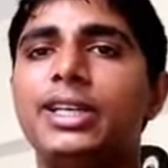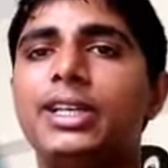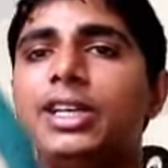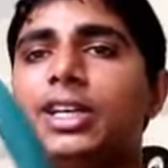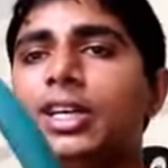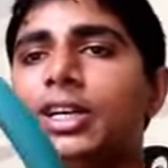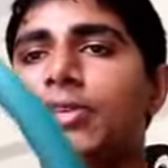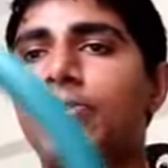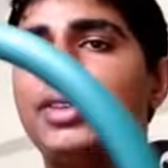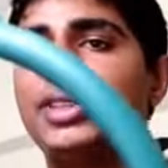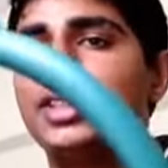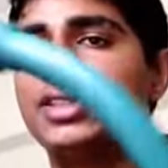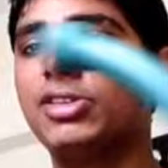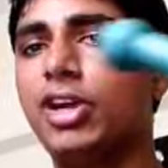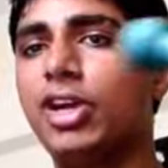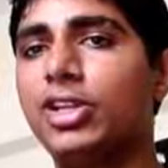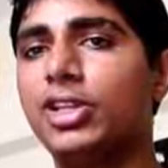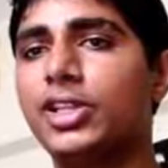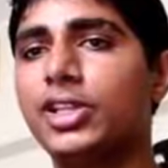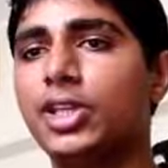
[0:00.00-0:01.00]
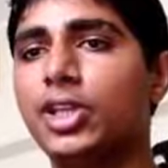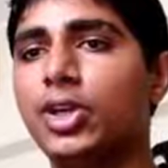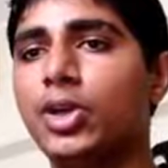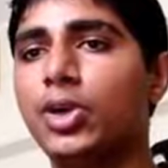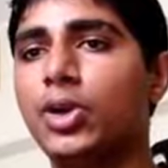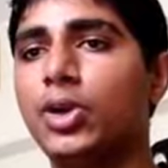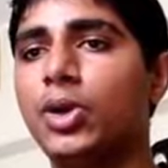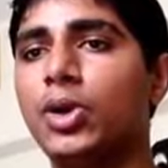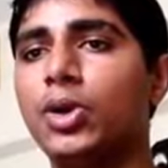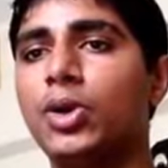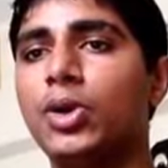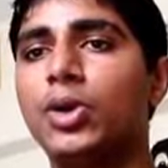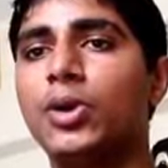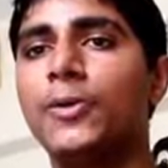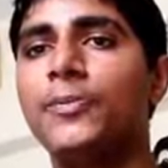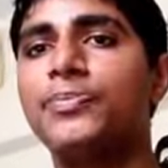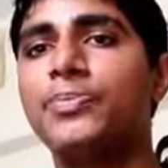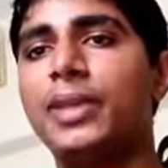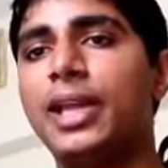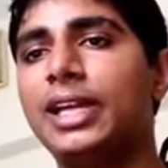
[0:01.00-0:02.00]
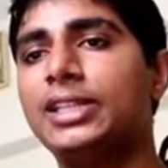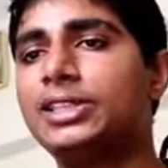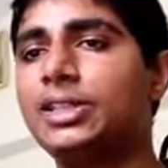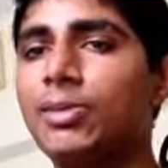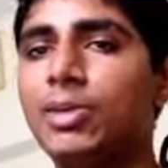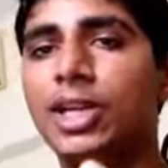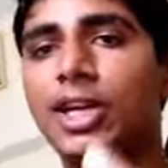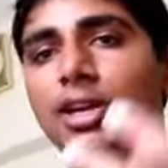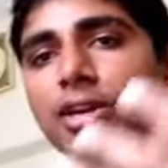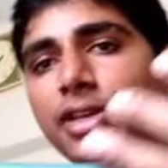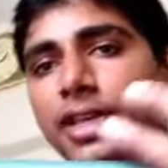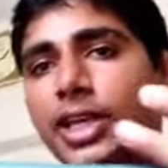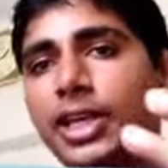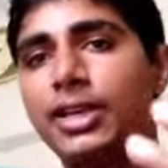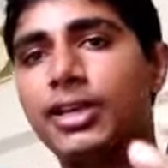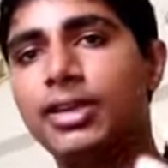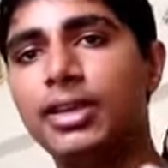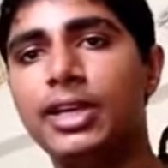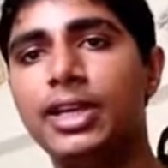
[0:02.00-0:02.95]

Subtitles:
which is also a similar looking